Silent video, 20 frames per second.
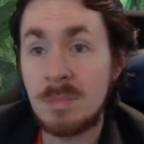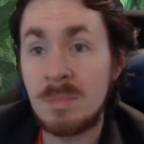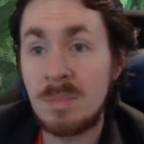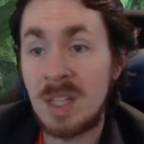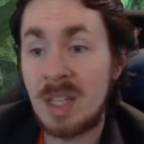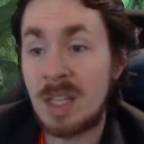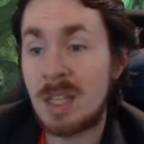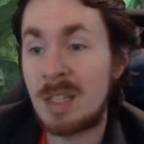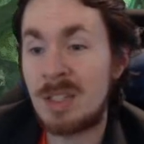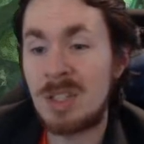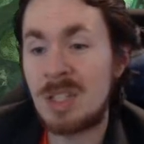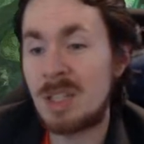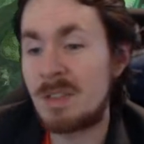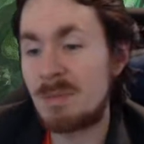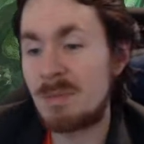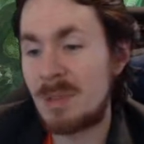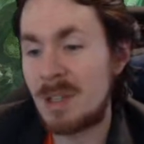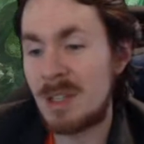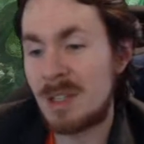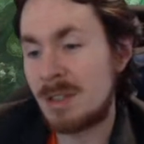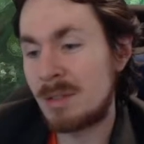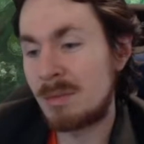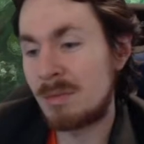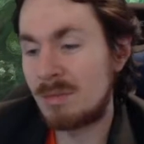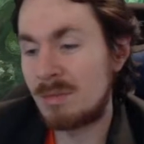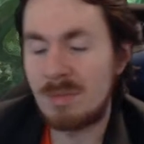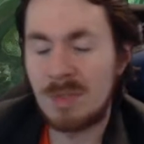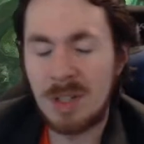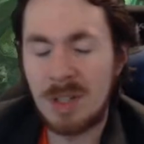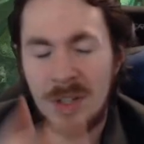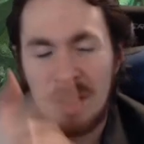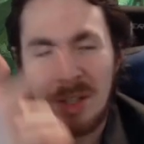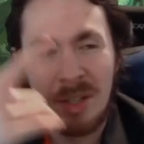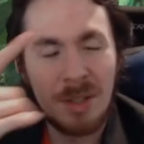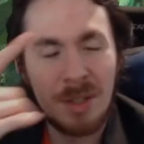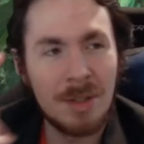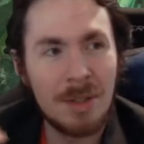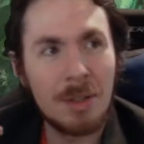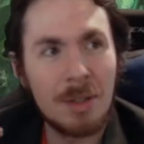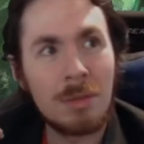yeah you could even play the
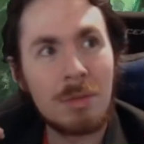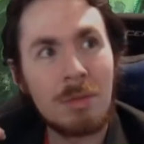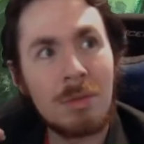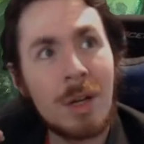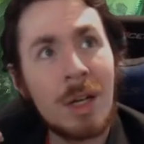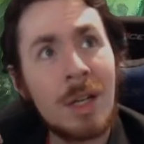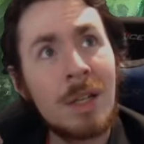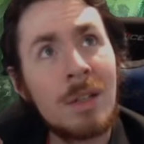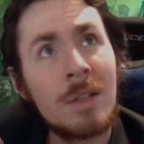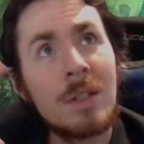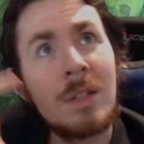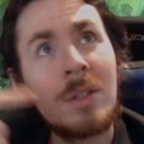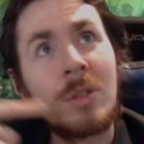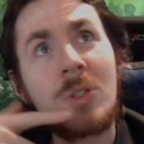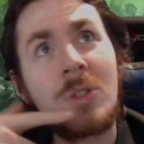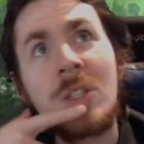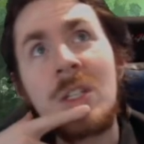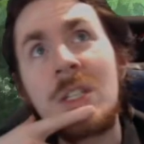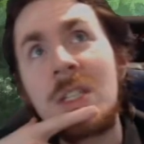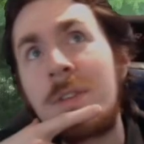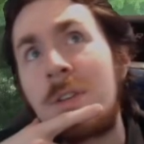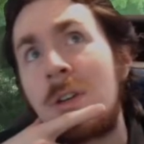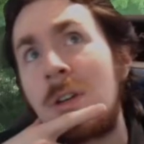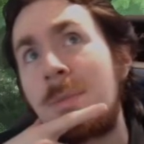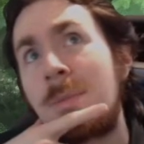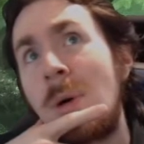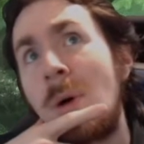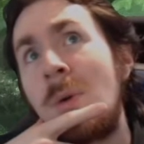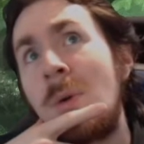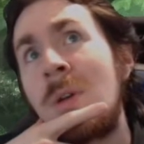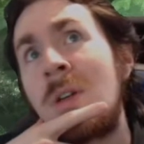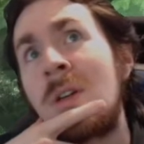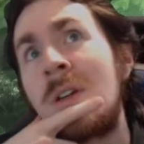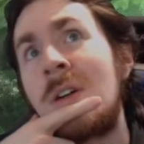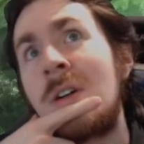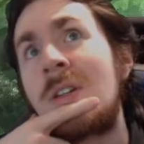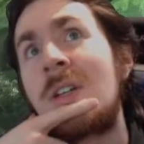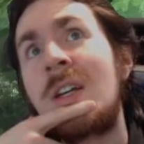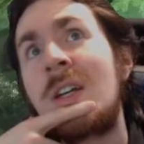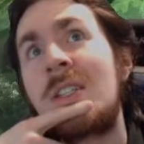the red oh geez if your opponent
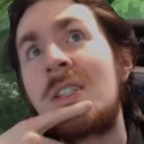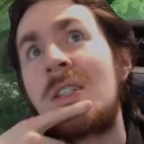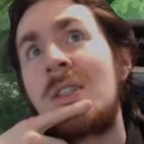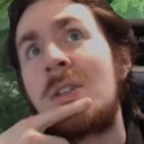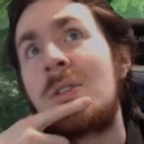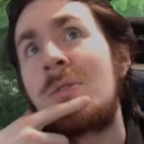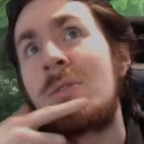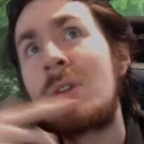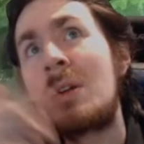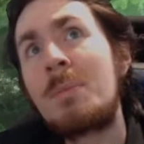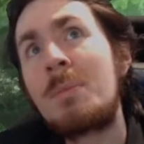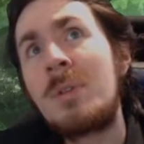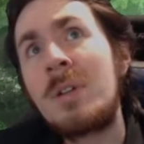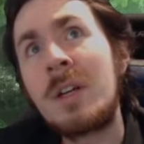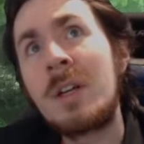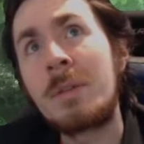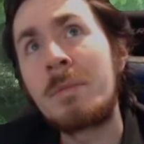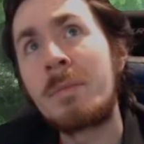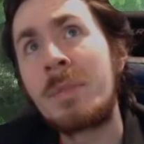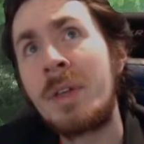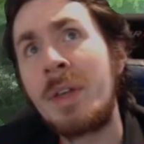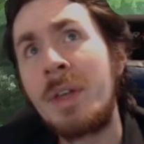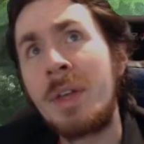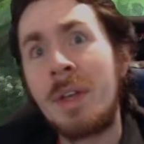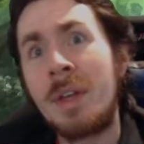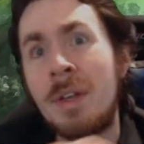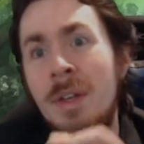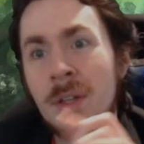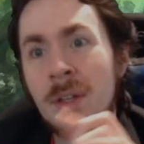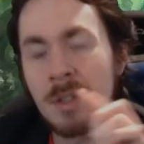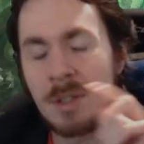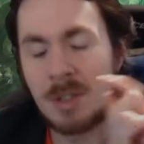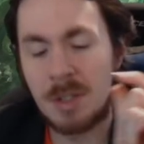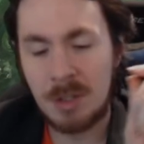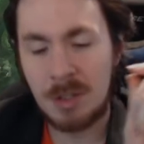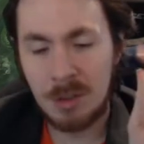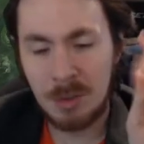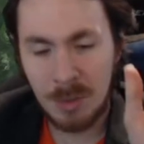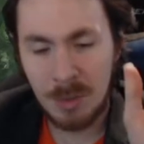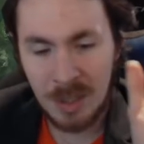okay so the dream play
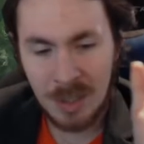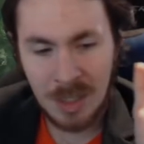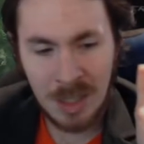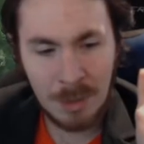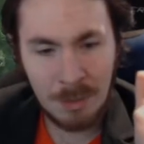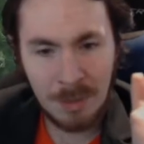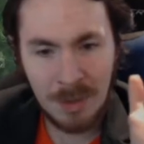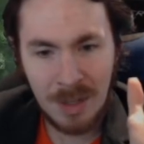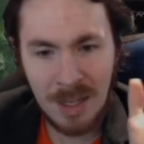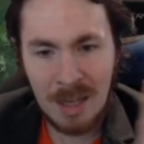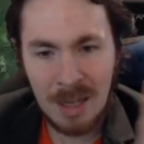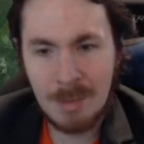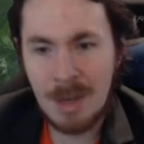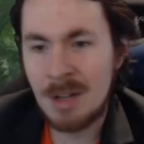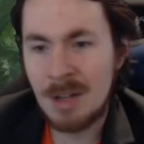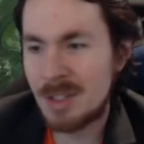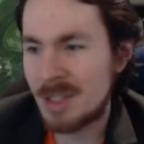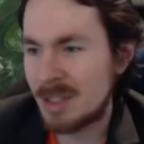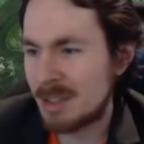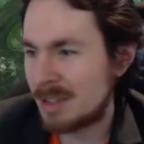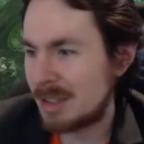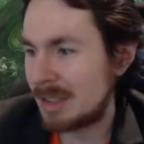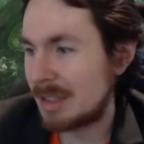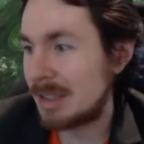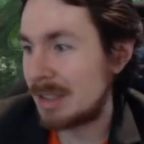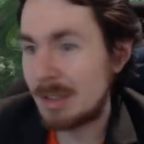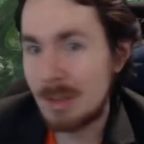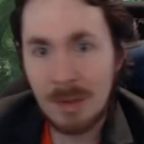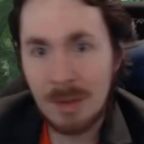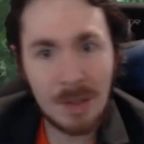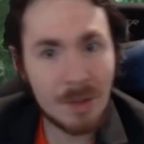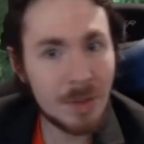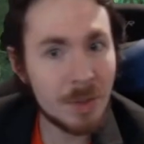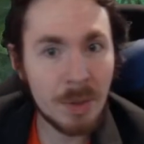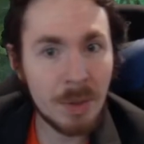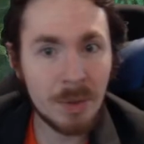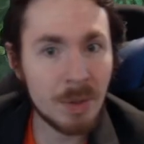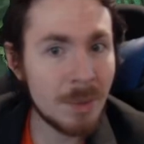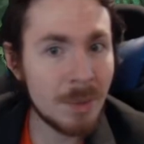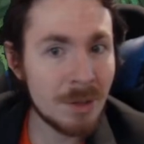Turn one, you play a mountain. You do what the hell you
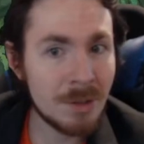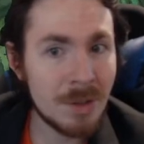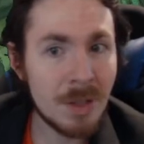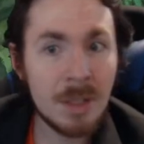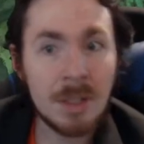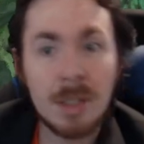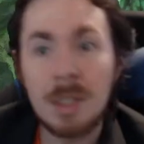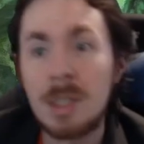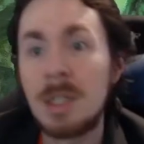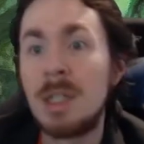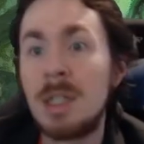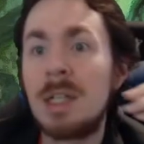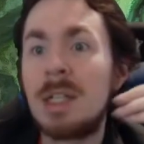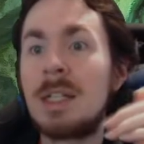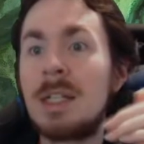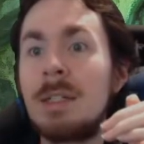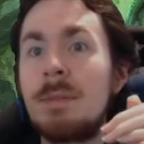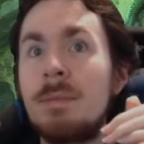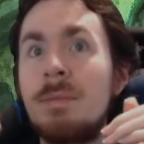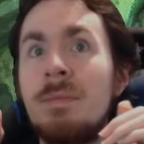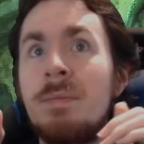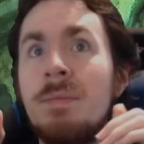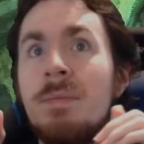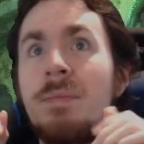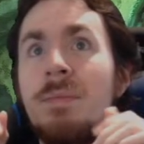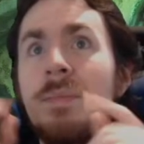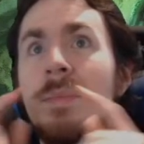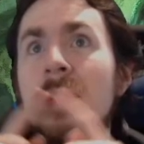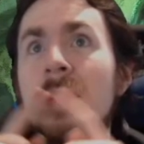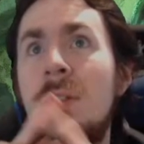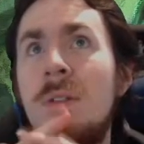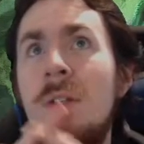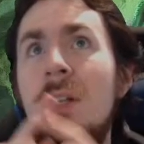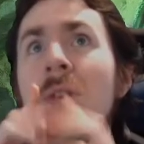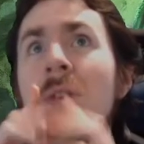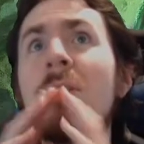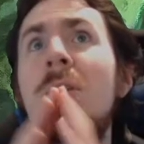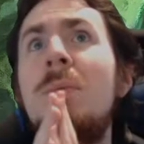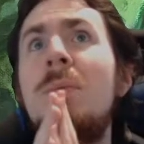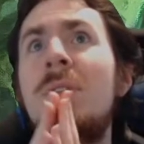want the mountain. I don't know. Um, turn.
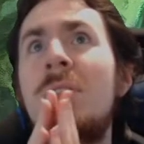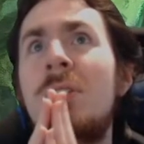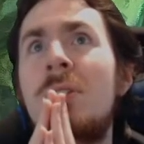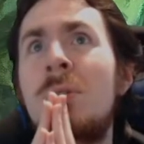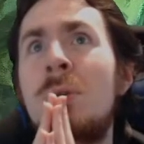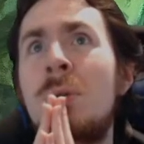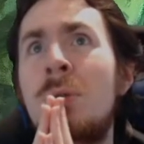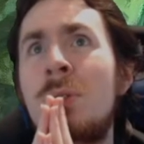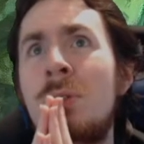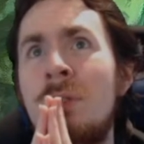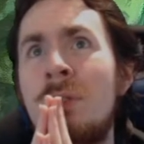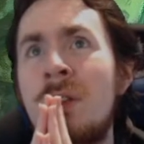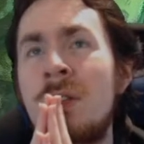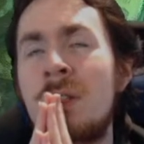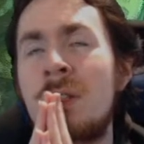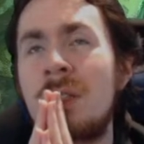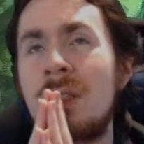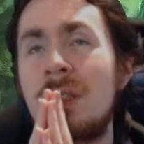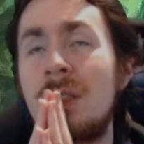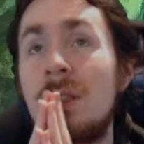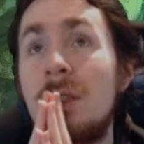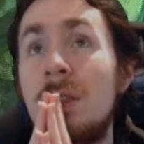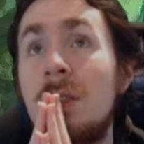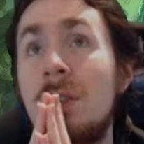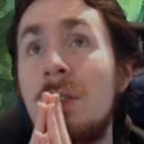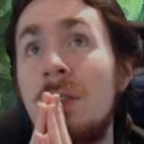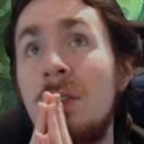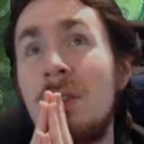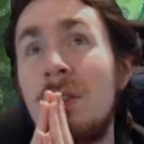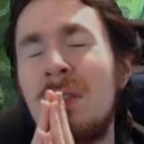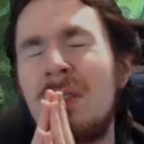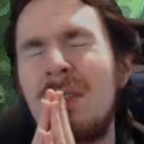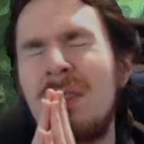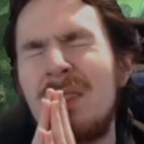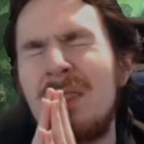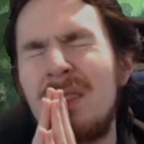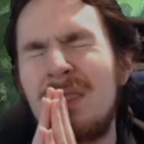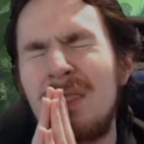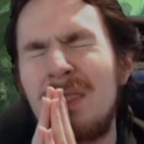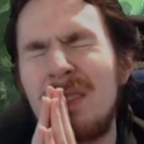Oh no, but it's a sorcery, isn't it?
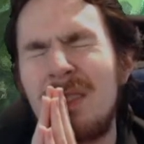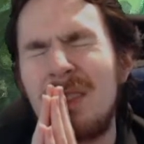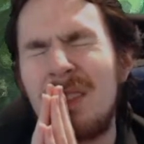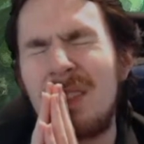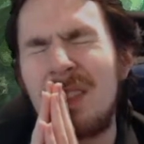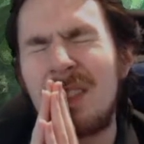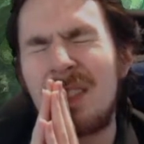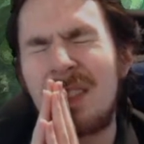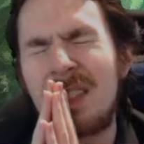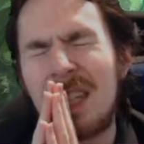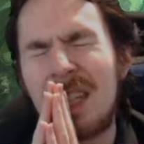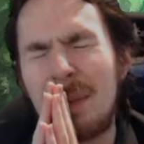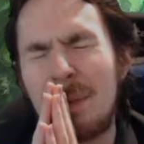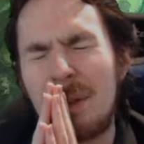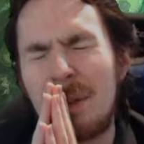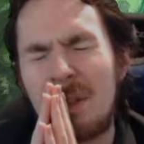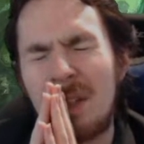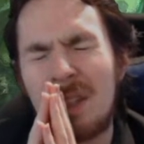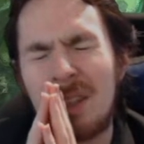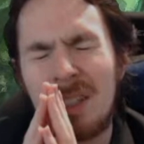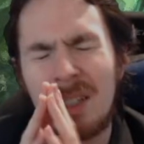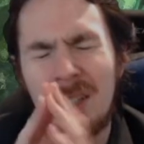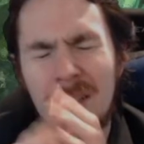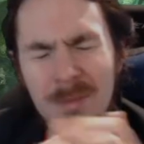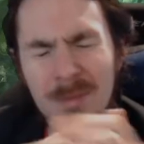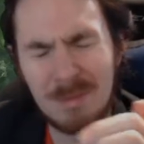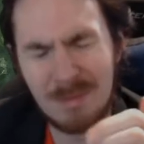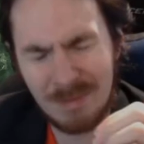Oh, just got me right there.